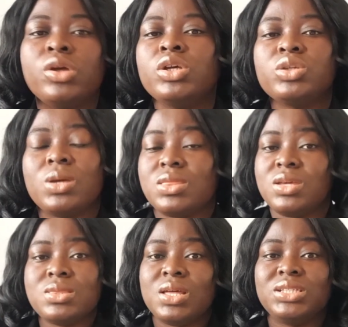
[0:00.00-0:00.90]
So I
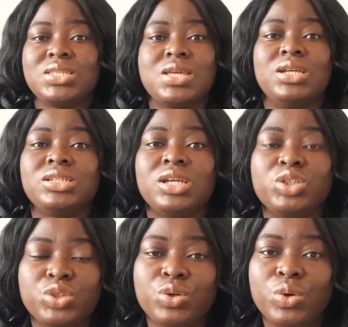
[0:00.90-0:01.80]
think that's the answer
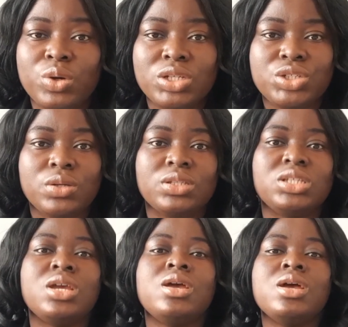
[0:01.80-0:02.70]
to your questions.
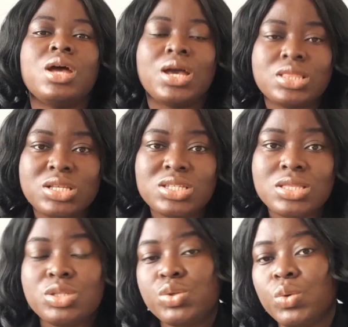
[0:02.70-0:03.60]
These are
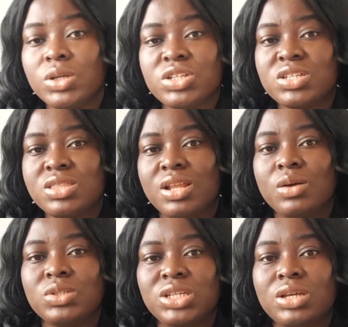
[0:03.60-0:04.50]
the two questions that
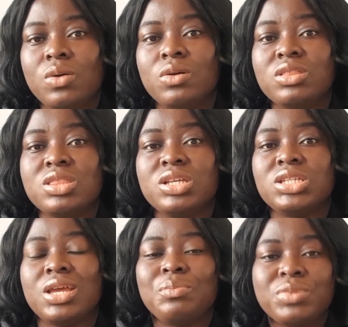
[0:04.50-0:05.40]
I'll take on this
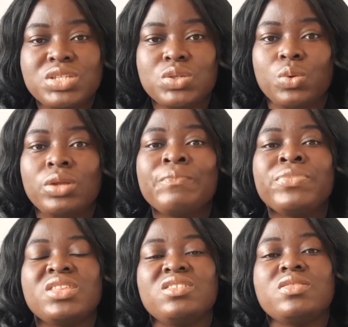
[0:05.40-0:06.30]
episode.
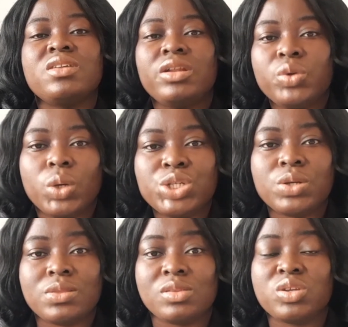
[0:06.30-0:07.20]
There's a third
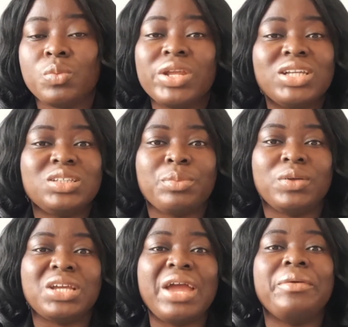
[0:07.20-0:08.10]
question. Someone asked
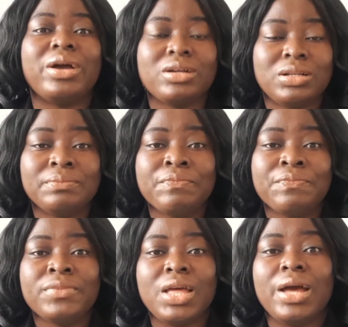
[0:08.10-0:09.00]
about IRAC
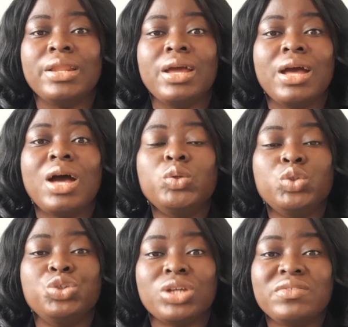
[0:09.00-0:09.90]
and how to
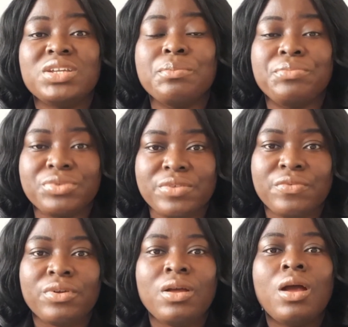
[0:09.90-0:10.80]
draft a brief.
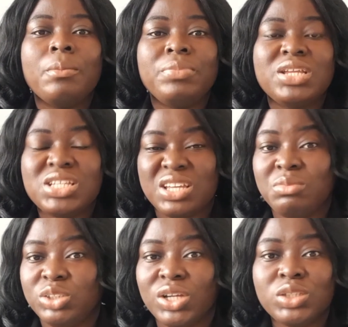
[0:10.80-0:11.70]
Please, I've
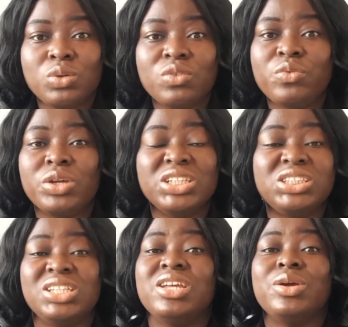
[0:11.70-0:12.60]
been trying to look for a
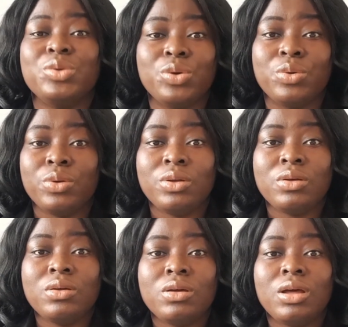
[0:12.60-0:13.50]
scenario,
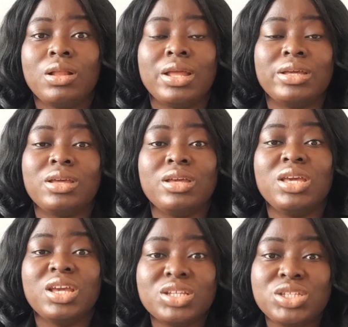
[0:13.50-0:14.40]
like a
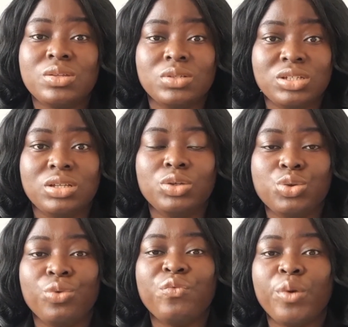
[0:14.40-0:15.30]
case study,
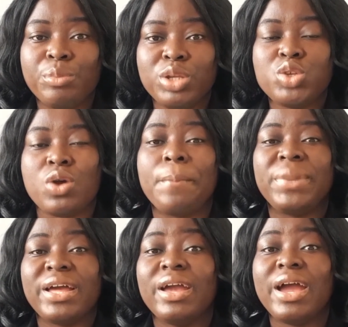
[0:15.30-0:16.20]
for me to
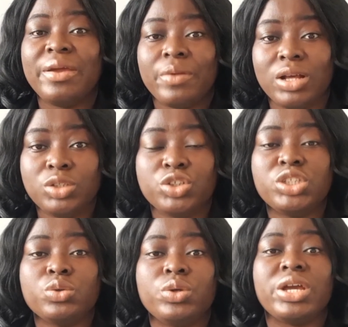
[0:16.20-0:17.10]
apply IRAC, just
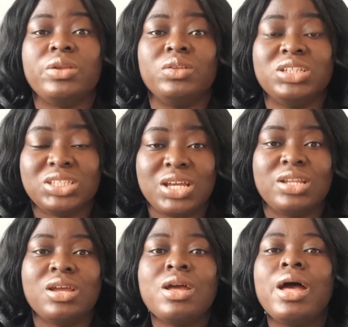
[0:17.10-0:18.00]
so you can understand.
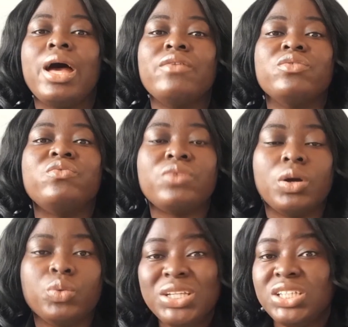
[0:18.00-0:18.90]
I haven't
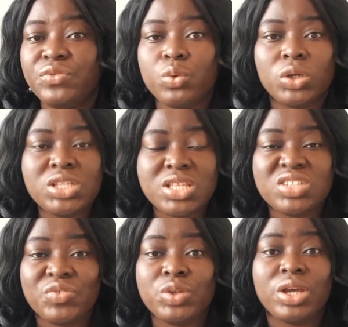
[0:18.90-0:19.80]
found. Please, if you watch this
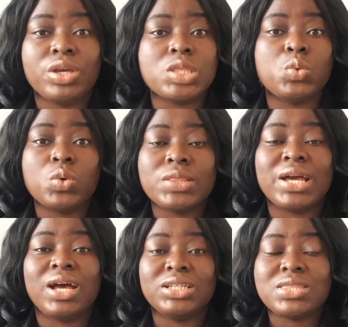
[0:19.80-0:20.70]
video and you're the one that
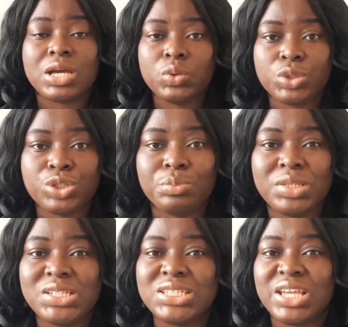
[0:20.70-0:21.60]
asked that question,
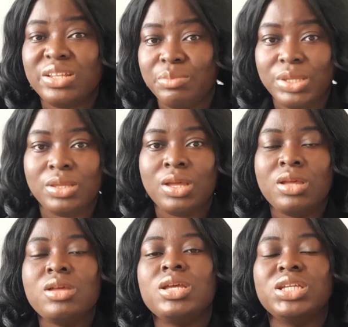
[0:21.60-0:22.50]
please send me
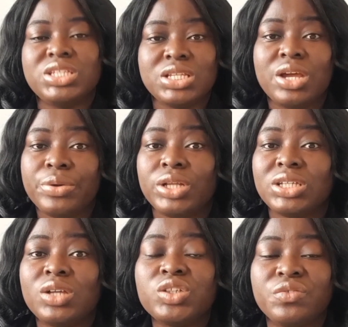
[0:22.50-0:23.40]
a scenario at
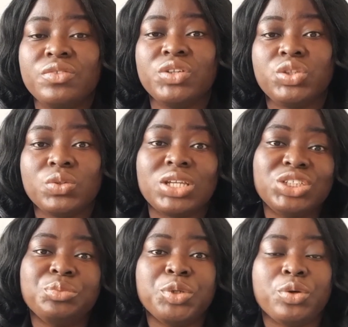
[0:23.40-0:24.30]

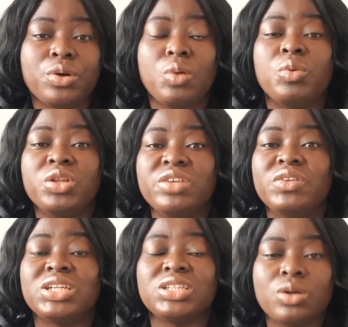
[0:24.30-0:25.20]
houseoflivingstones@gmail.com or leave
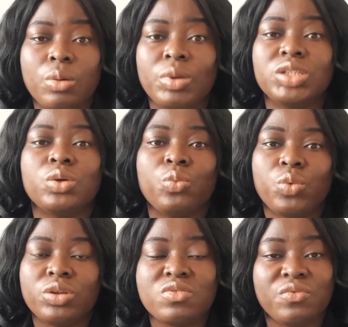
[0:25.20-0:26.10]
it as a comment on
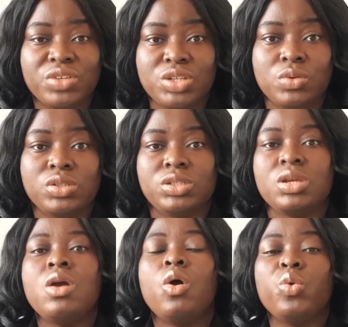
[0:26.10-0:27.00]
one of the videos
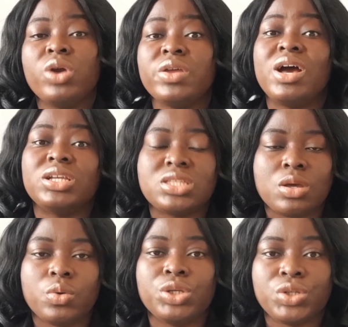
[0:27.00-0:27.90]
or where you asked the
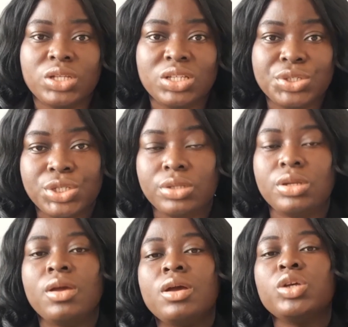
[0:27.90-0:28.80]
question initially,
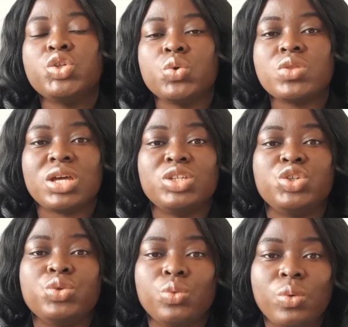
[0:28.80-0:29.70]
so that
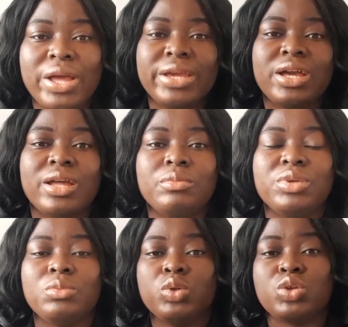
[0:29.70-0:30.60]
I can be
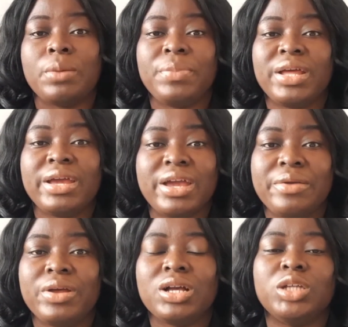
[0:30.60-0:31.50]
able to apply
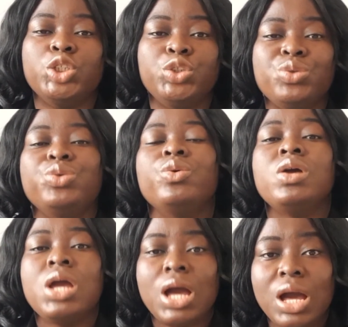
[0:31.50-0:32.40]
IRAC and show you
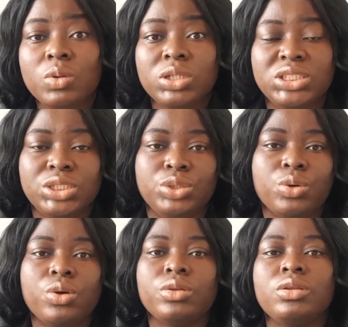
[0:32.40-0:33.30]
how it's
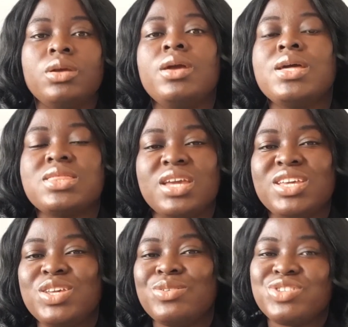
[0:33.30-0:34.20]
done.
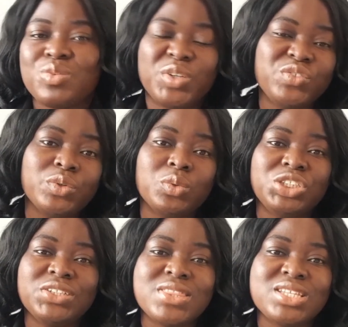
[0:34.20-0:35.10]
Thank you so much for
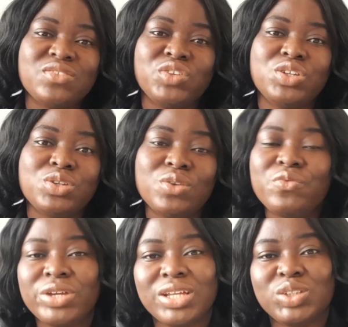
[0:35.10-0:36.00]
watching this video. Don't
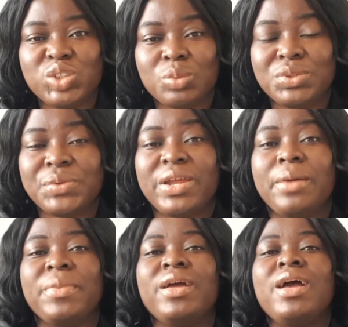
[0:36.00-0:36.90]
forget to
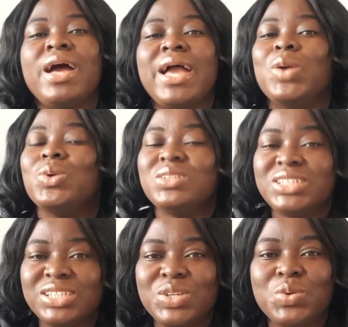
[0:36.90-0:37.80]
subscribe. I will
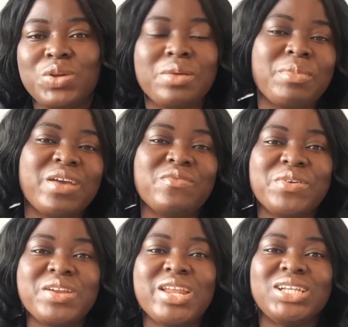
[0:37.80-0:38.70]
see you in my
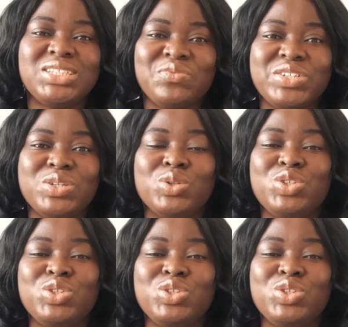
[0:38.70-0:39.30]
very next video.